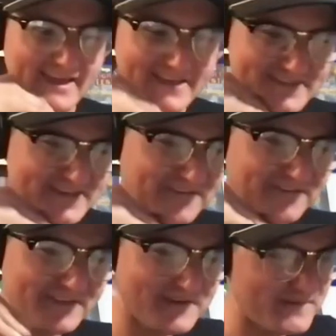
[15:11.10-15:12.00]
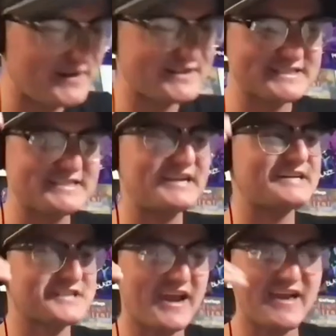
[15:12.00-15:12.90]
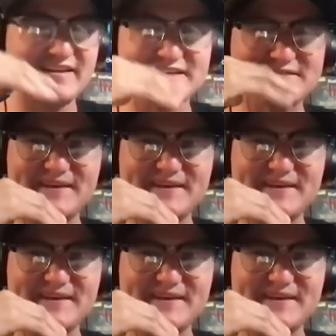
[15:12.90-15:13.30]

It definitely was a, a challenge